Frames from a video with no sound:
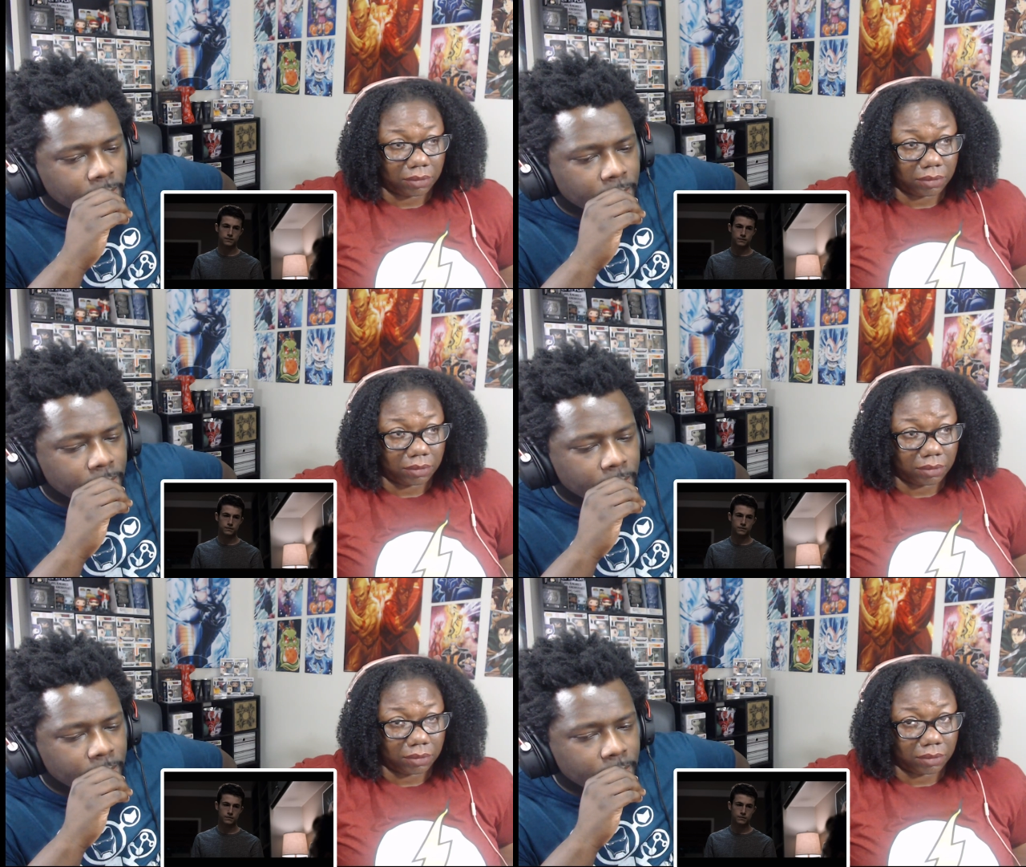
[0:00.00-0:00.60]

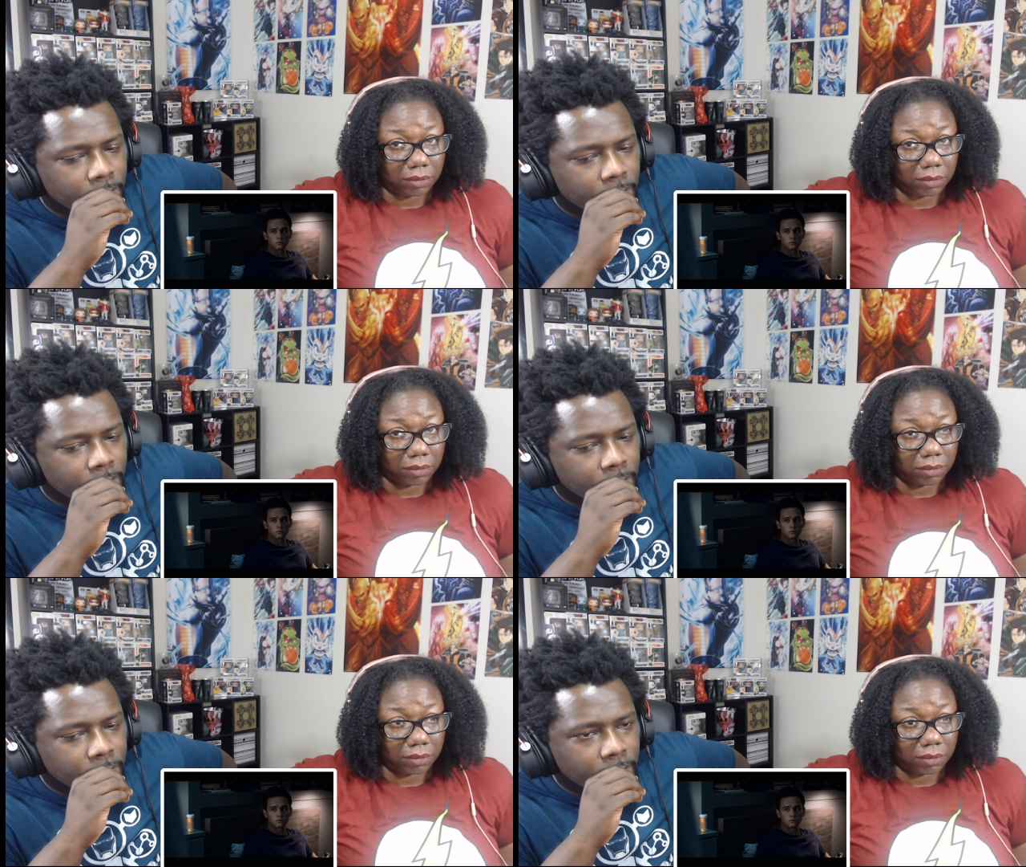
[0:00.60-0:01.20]

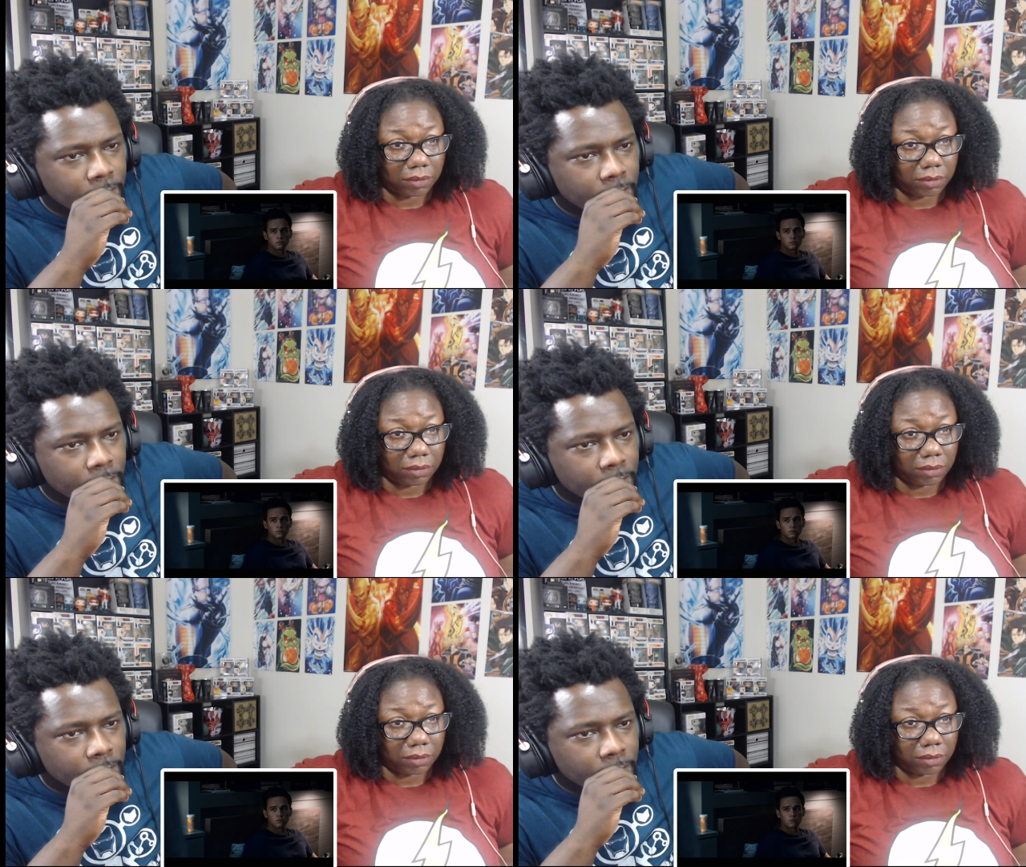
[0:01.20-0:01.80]

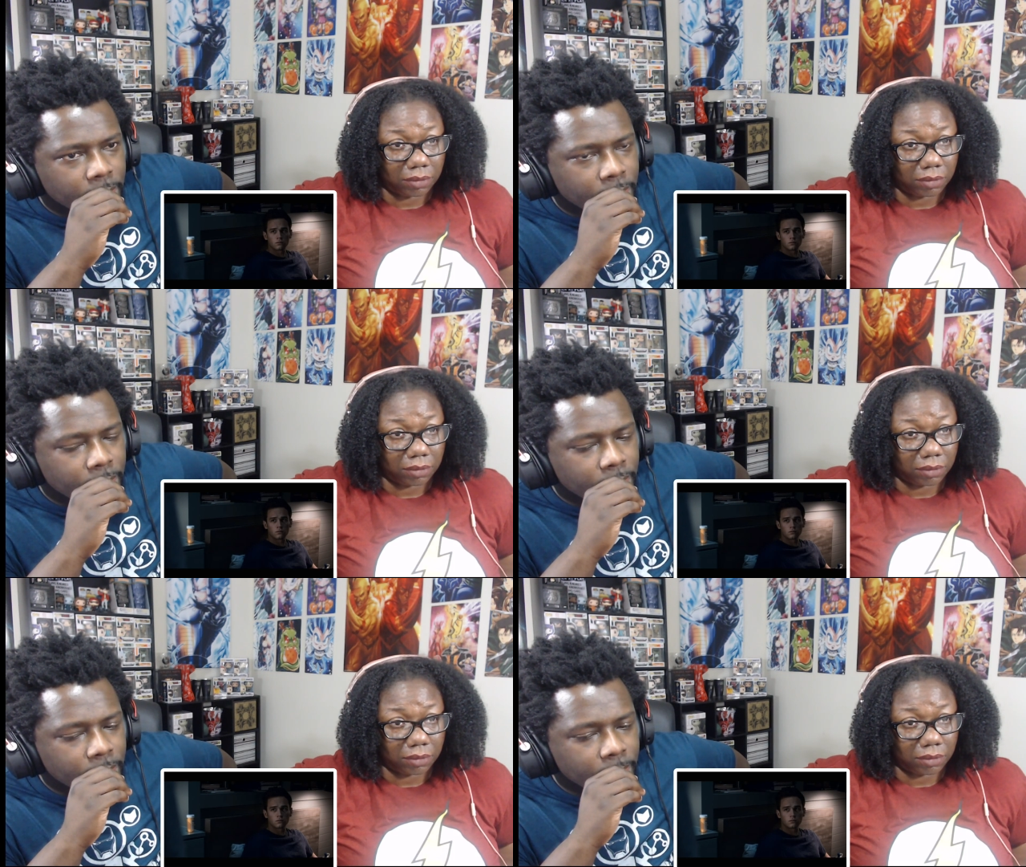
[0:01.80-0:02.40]

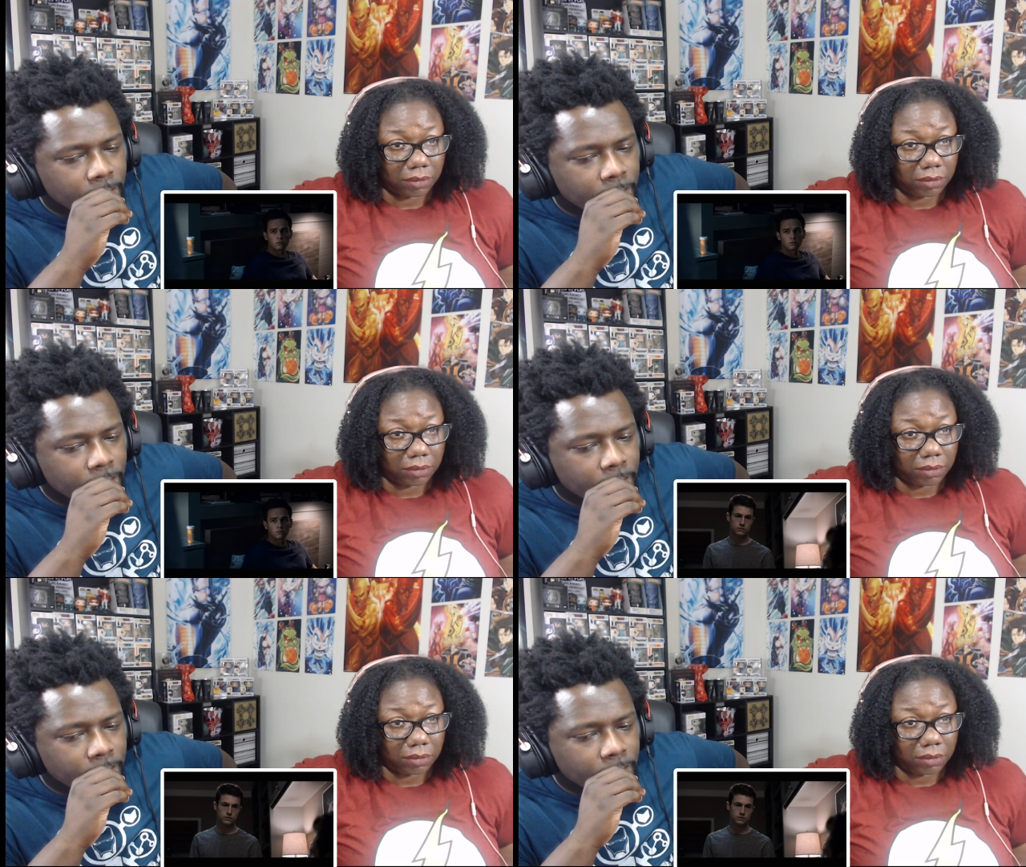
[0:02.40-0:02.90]
[no speech]